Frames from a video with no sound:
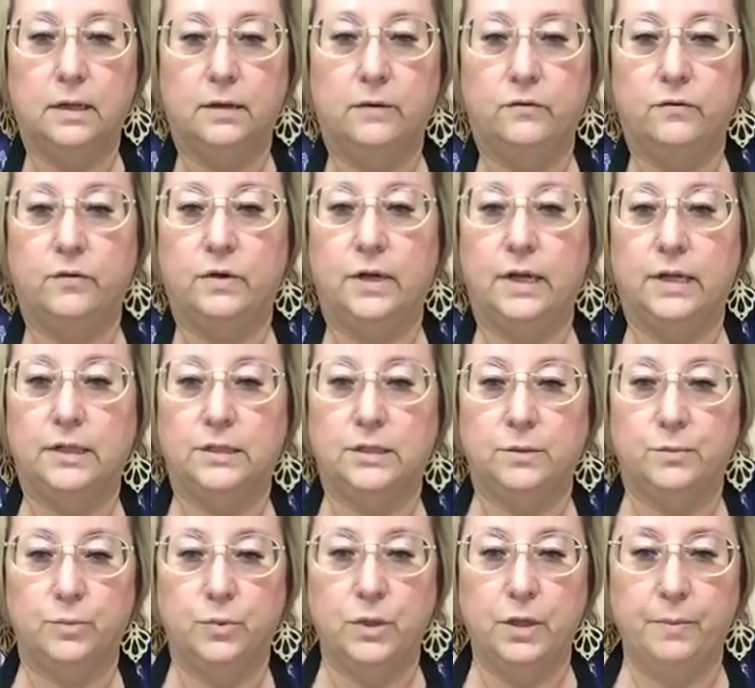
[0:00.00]
I forgot to
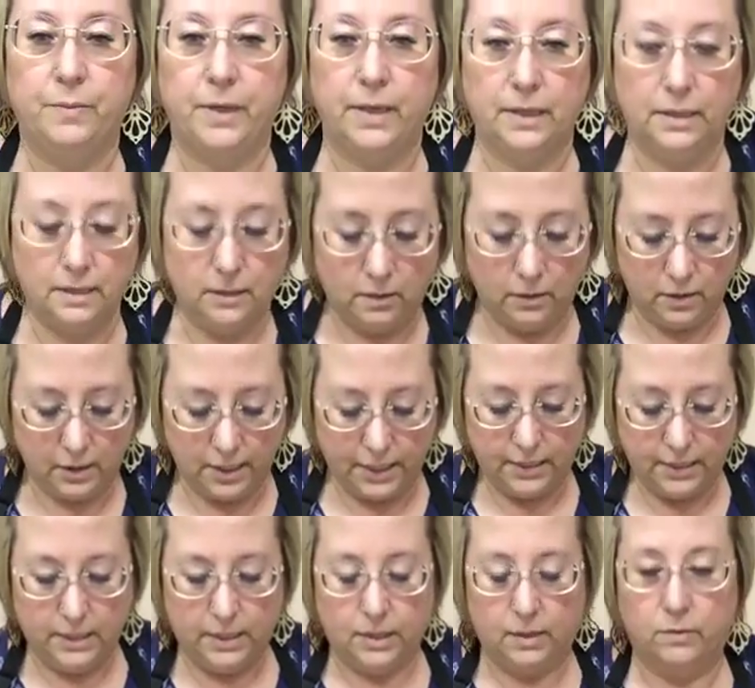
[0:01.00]
bring my little
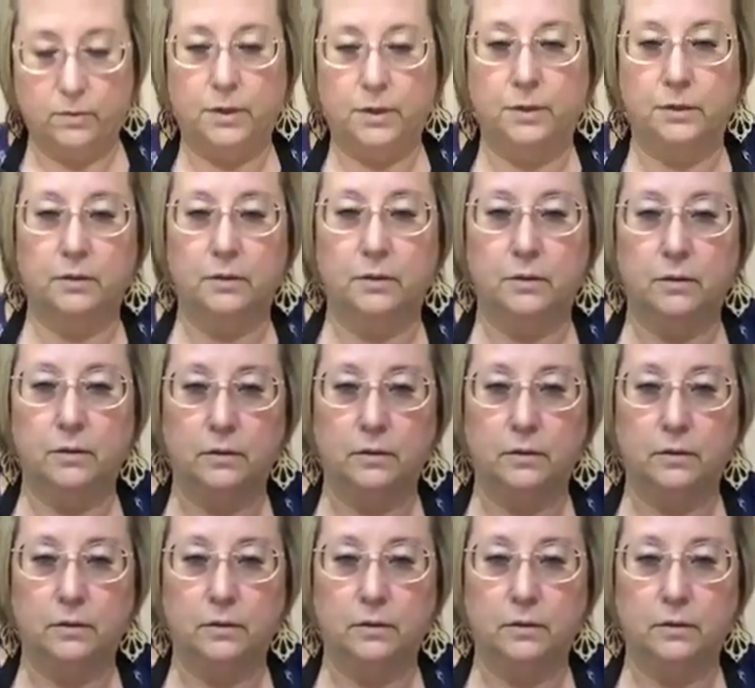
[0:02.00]
light down here.